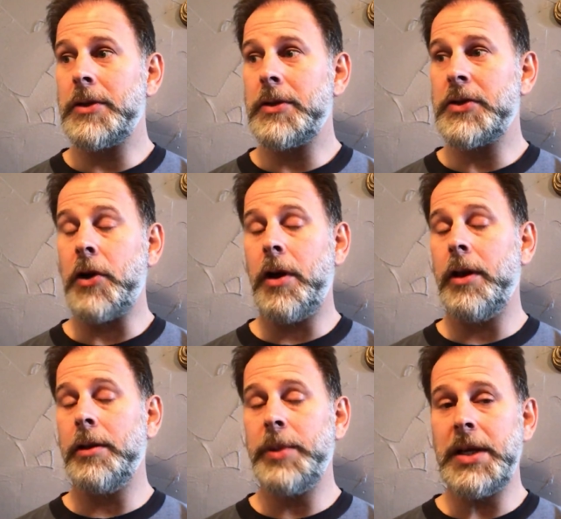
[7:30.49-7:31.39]

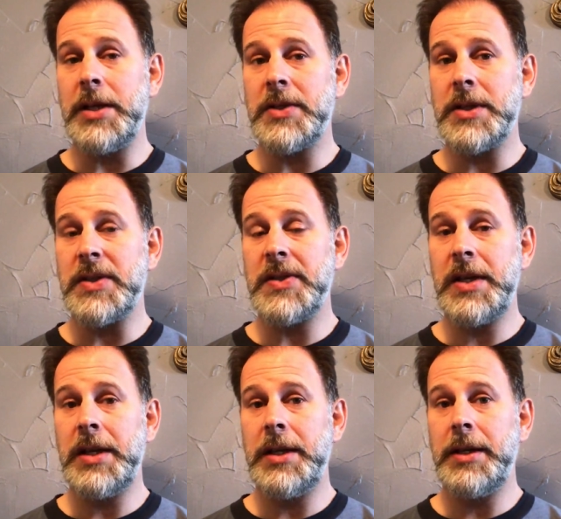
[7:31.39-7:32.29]
Saul begins to
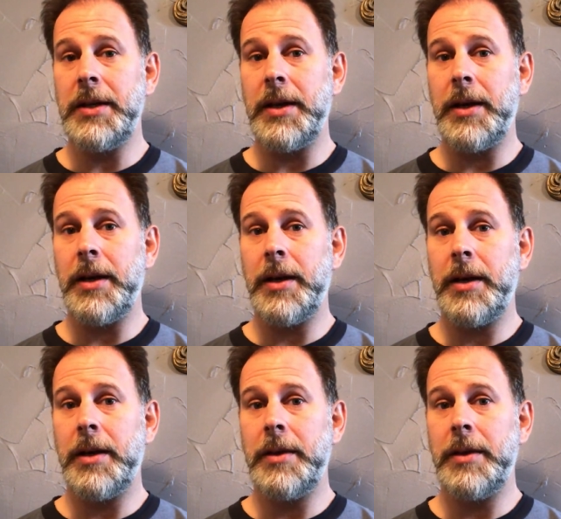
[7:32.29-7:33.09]
see uh,